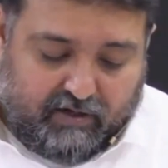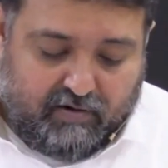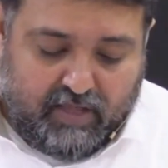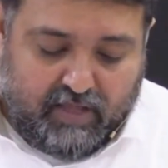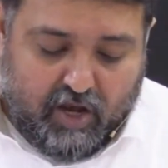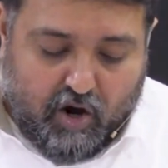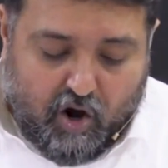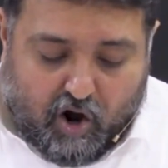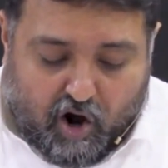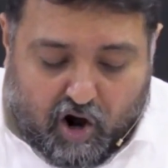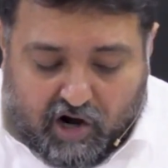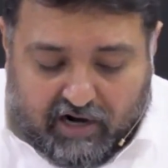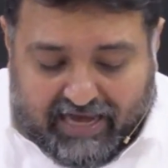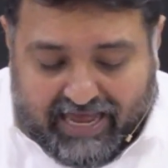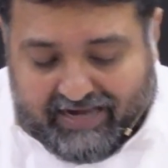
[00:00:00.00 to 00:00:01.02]
All
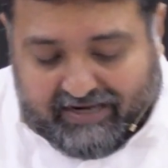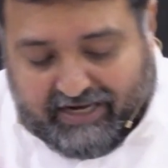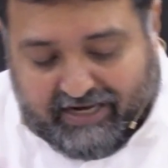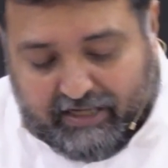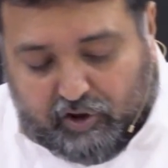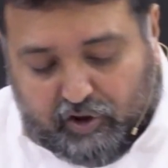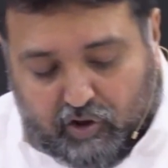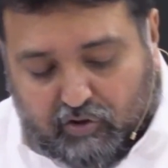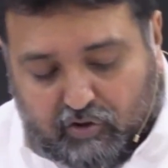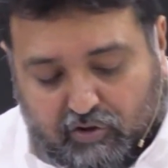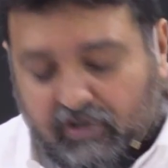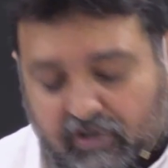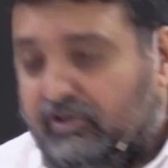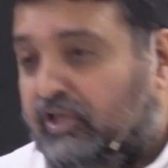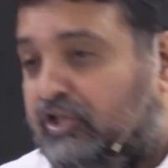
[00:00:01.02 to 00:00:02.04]
agreed, though,
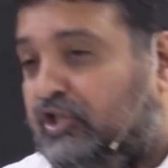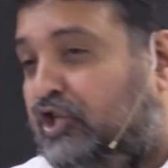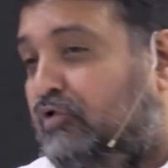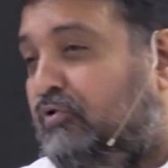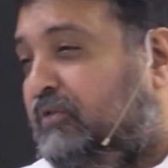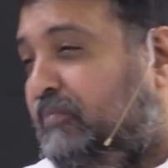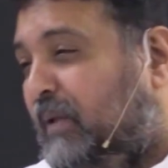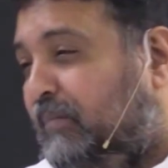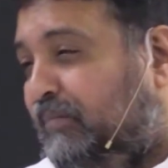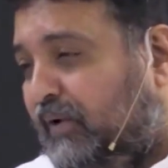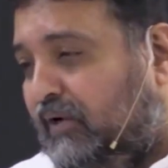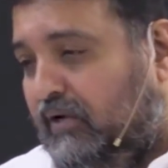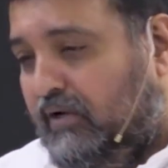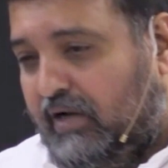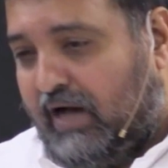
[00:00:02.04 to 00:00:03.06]
the Jewish
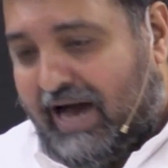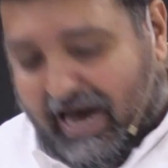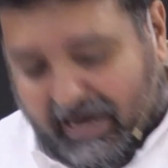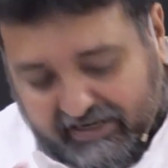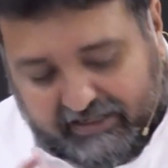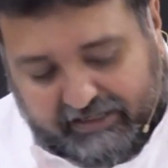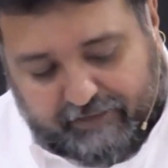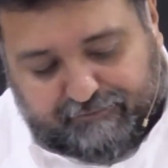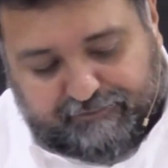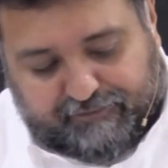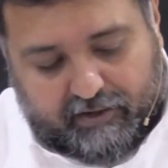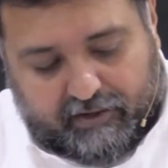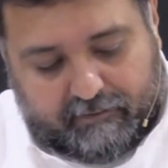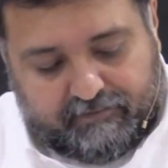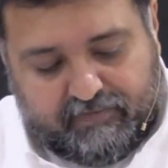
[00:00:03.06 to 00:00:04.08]
people are different.
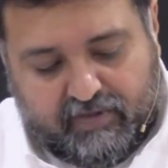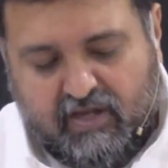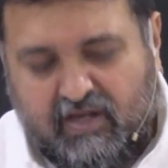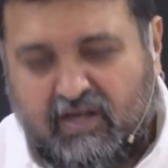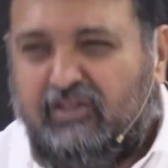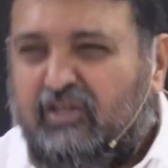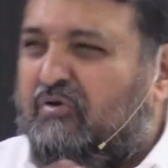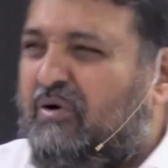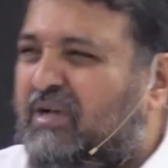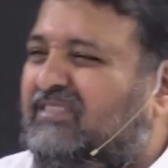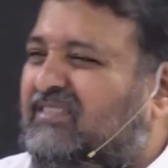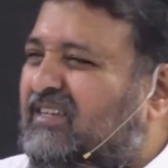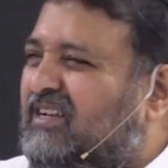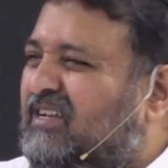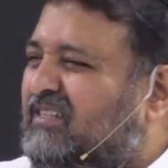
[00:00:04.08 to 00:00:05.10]
The question
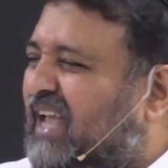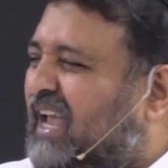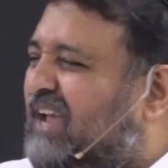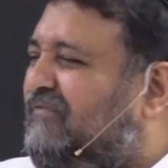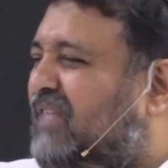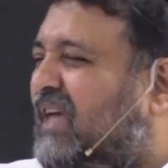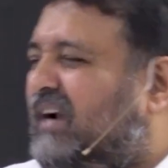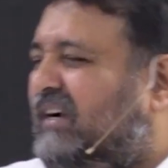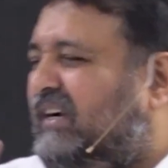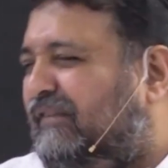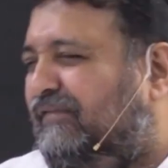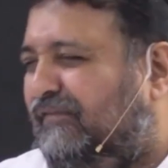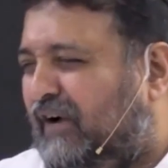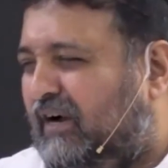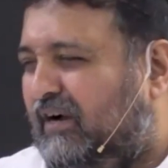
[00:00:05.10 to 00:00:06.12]
is if they are
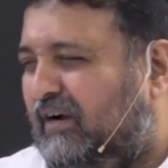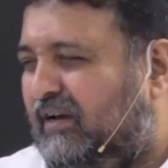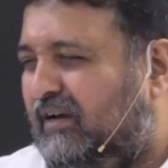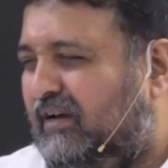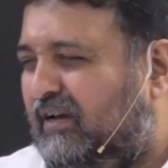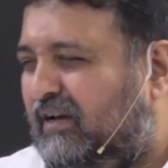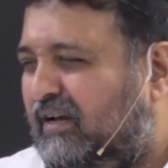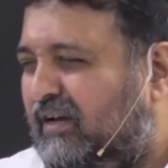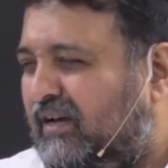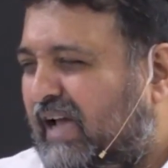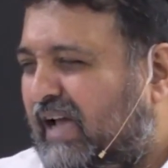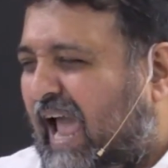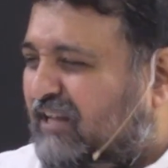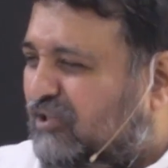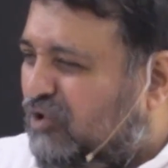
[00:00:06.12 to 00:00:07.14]
different.
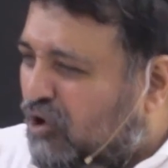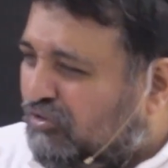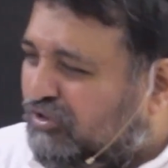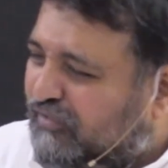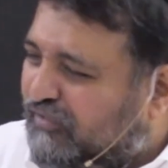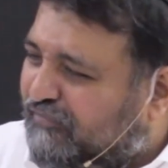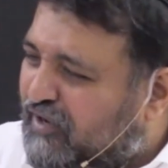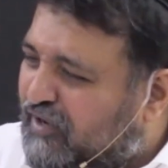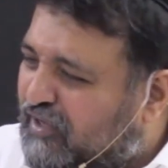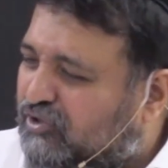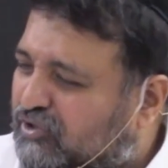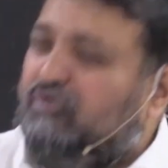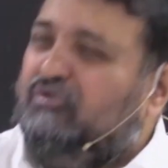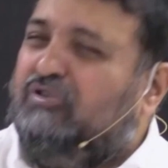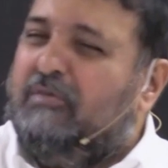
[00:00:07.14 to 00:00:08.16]
And those of us through
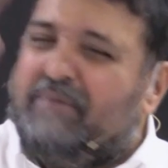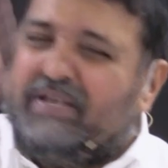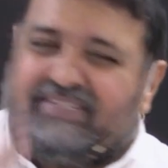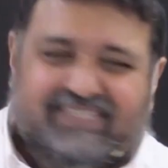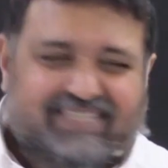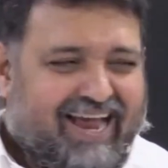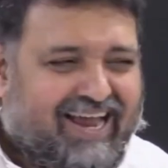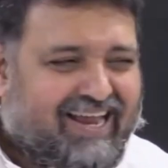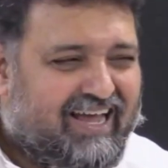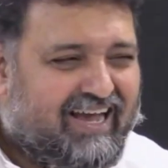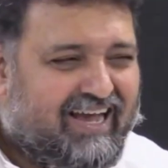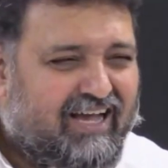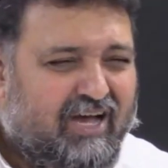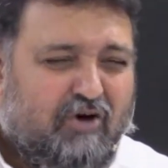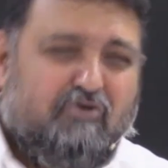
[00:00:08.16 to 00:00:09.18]
the Messiah
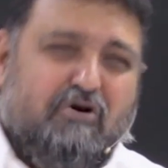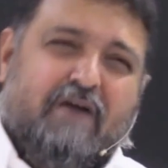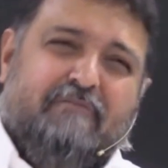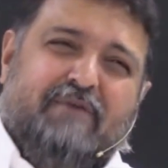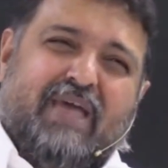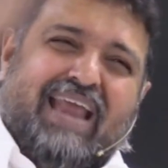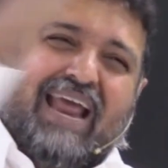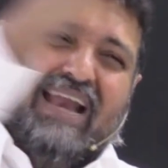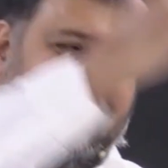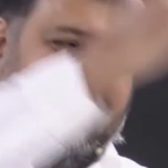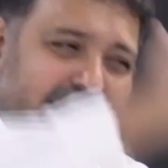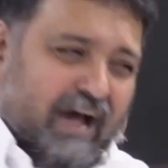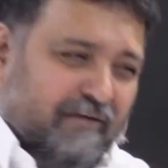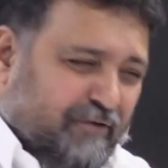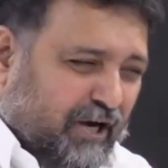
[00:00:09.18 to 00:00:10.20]
who have been
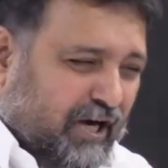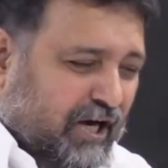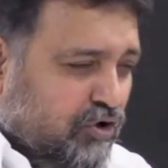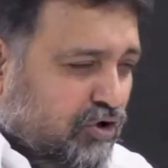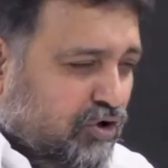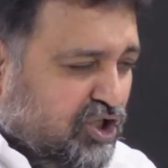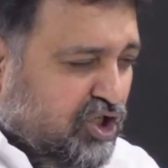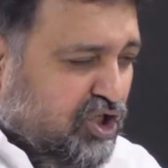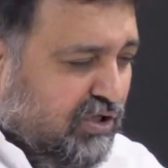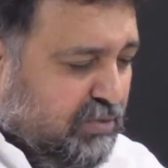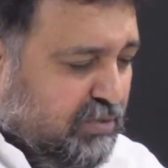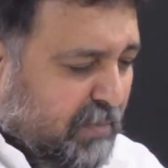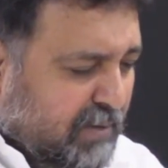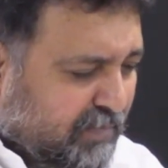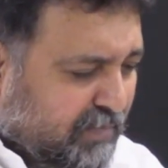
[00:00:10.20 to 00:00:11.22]
engrafted into the Jewish
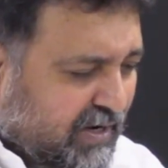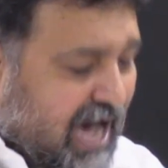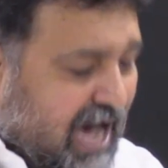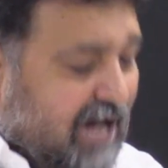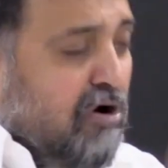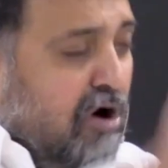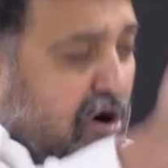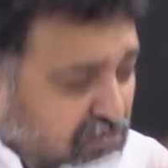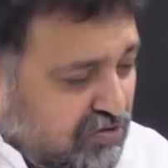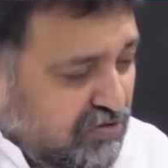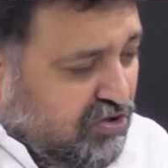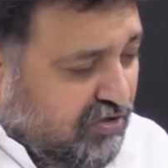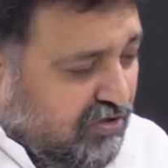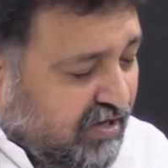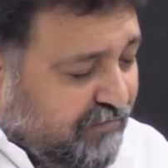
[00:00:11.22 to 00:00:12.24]
people are also
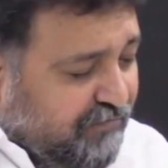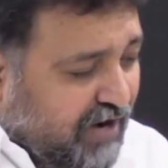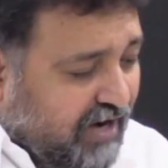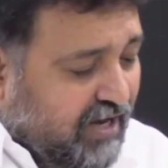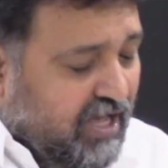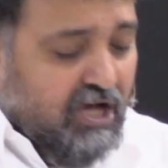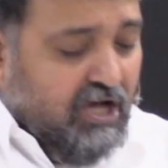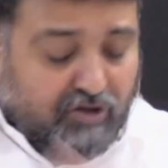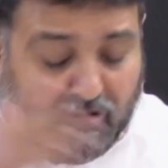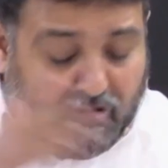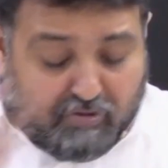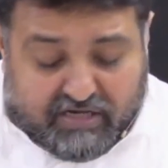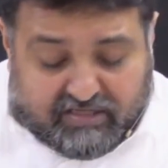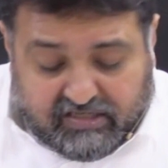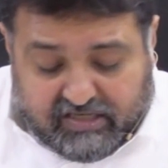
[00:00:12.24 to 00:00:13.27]
different. The
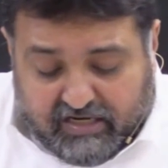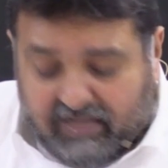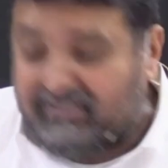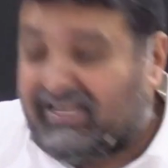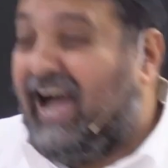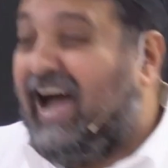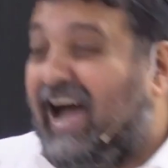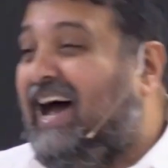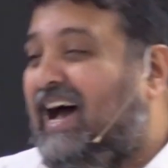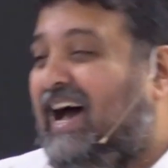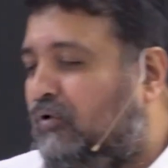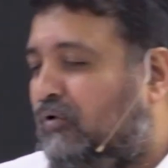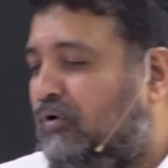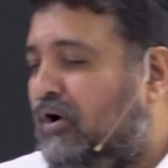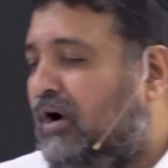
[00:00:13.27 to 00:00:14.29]
question is, how
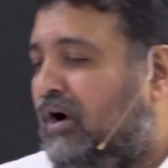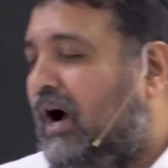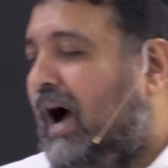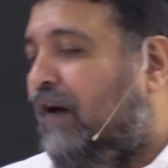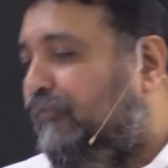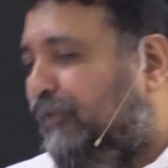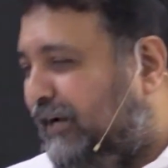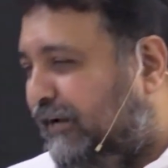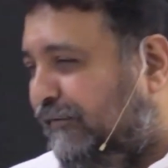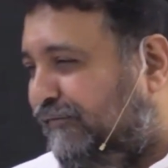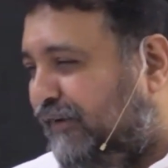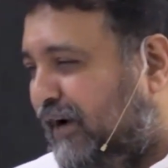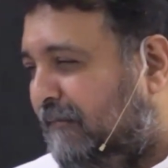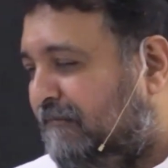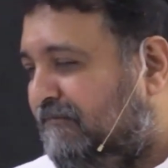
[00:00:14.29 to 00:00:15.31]
are we different?
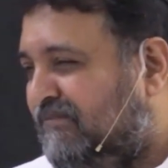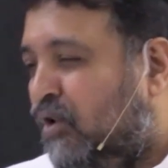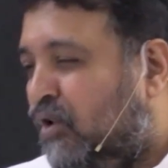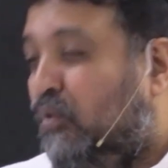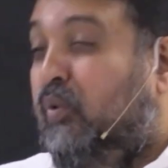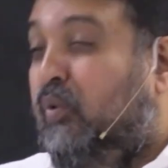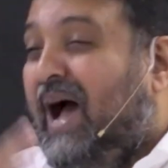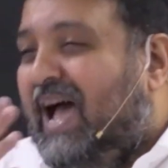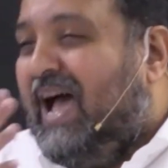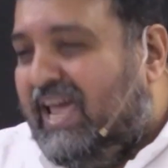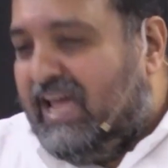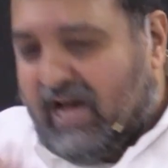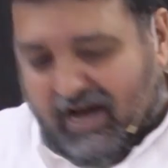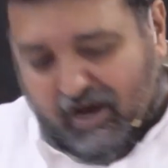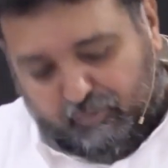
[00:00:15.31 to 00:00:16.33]
Why
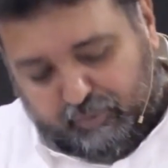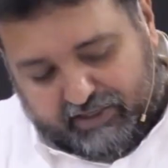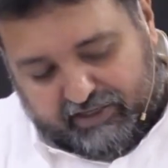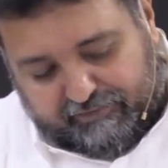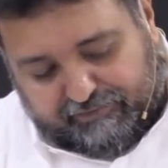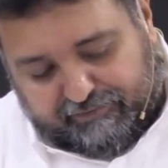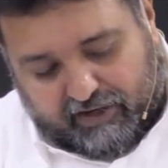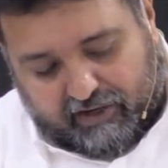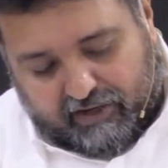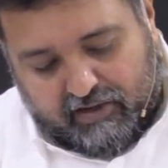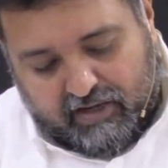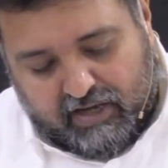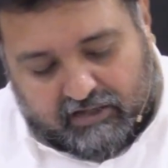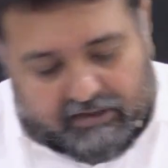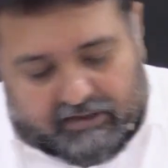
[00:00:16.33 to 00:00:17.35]
are we different?
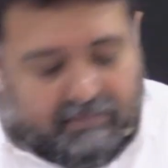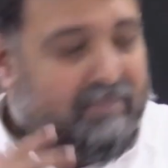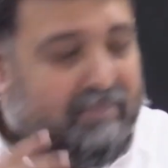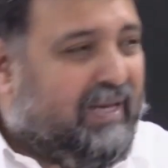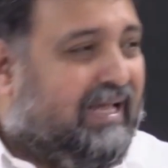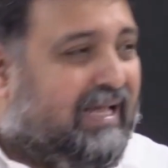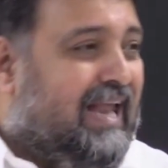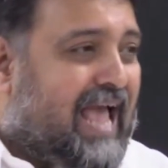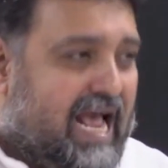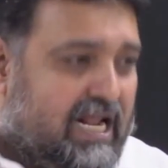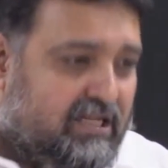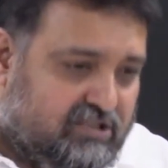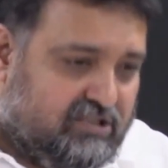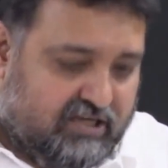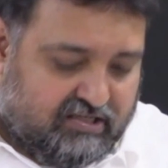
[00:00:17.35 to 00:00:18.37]
The biblical answer
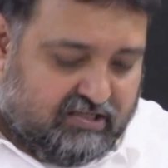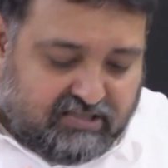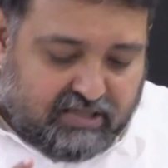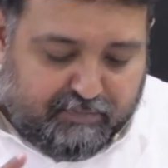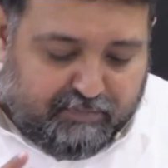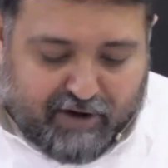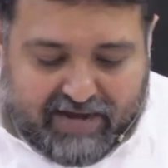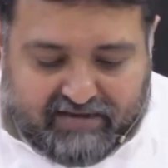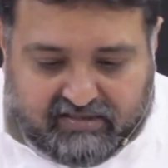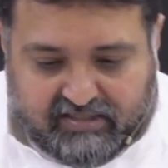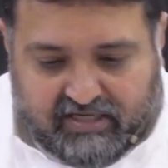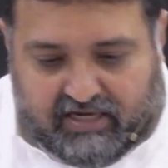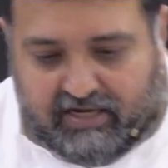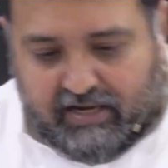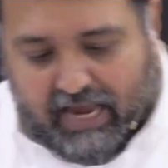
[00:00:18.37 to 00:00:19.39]
is surprising
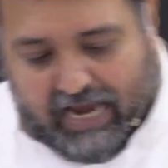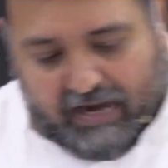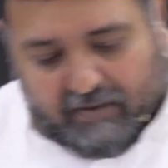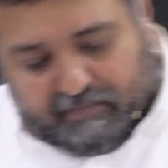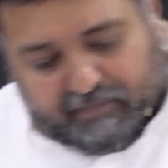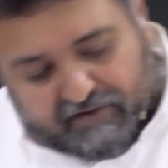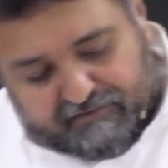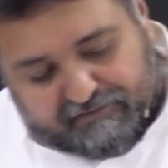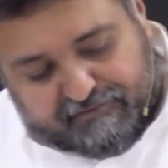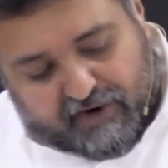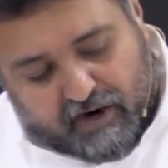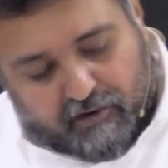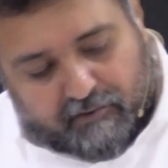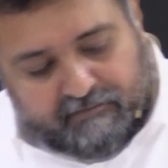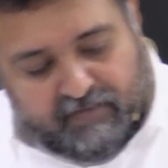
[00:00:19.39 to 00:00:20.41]
and profound.
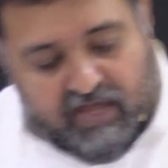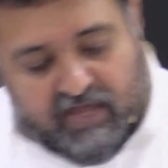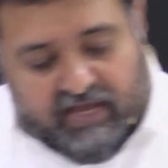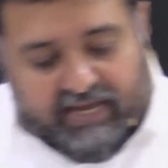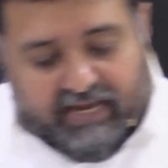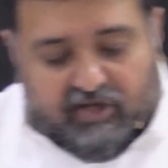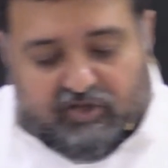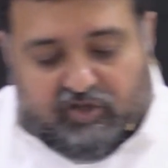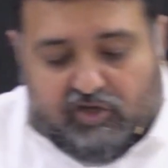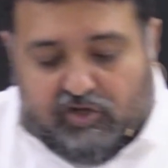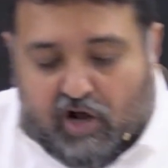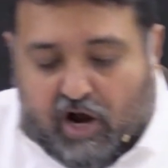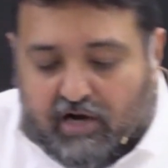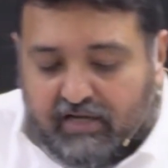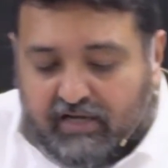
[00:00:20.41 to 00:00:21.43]
It is
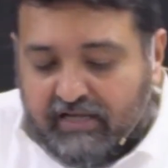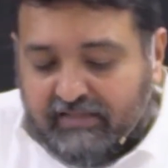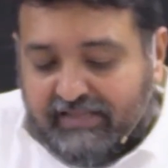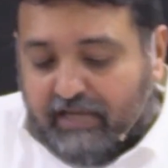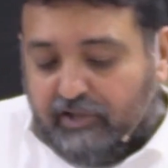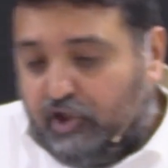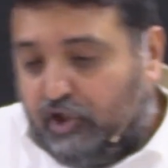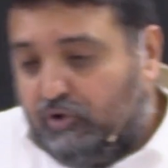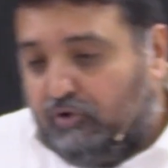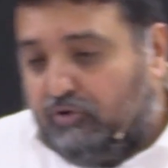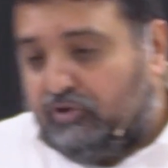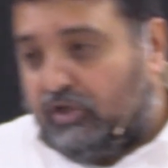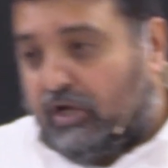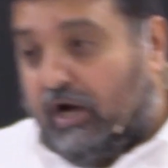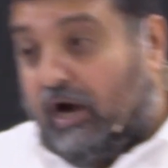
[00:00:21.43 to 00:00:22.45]
not that Jews
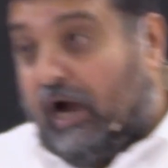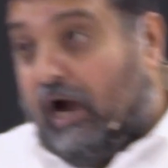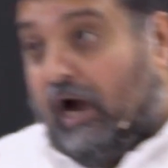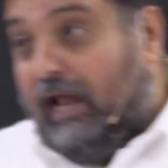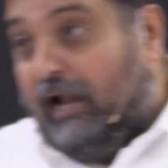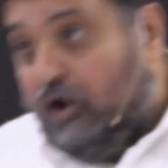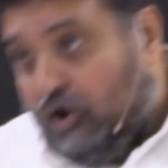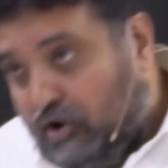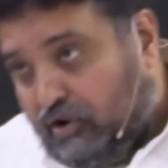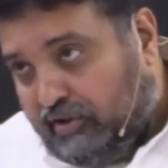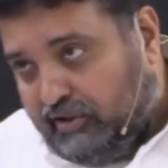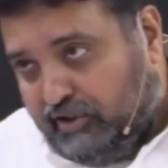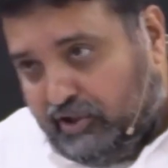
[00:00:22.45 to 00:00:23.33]
alone knew